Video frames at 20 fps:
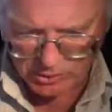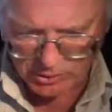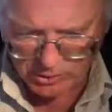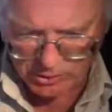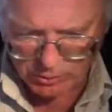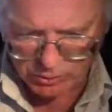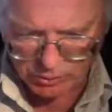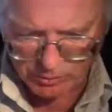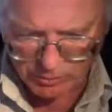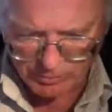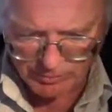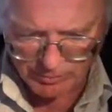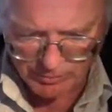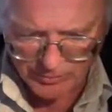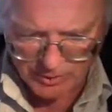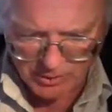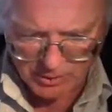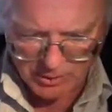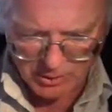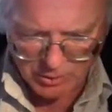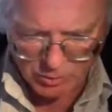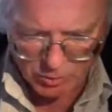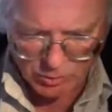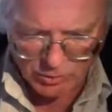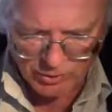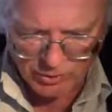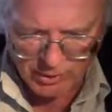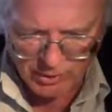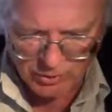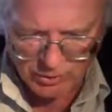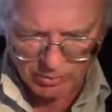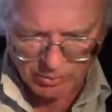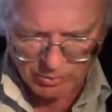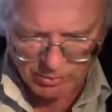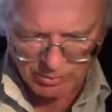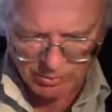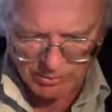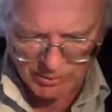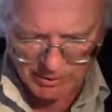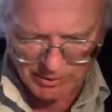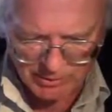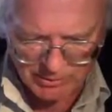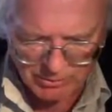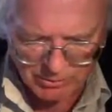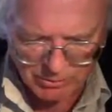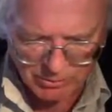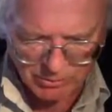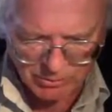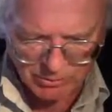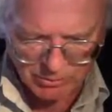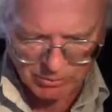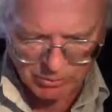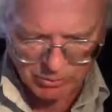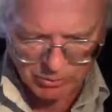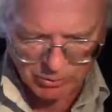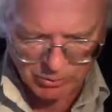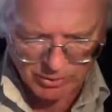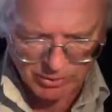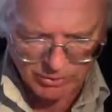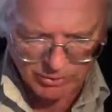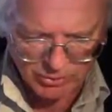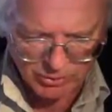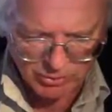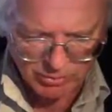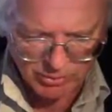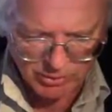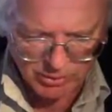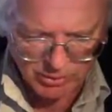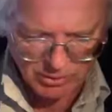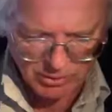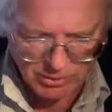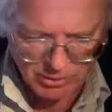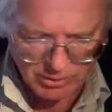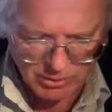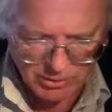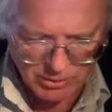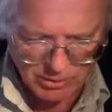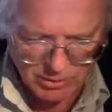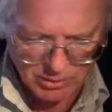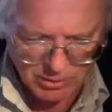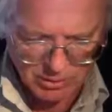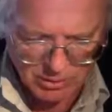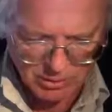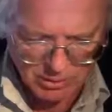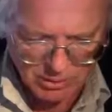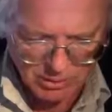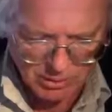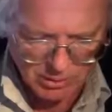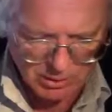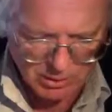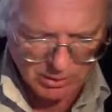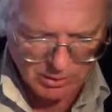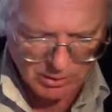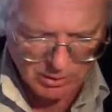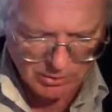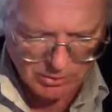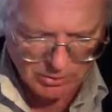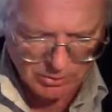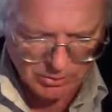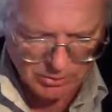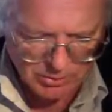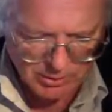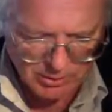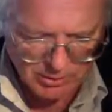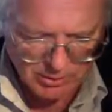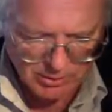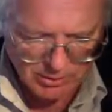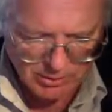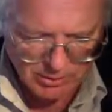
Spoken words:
group. Were they human, please? Were the Lemurians human? And the answer is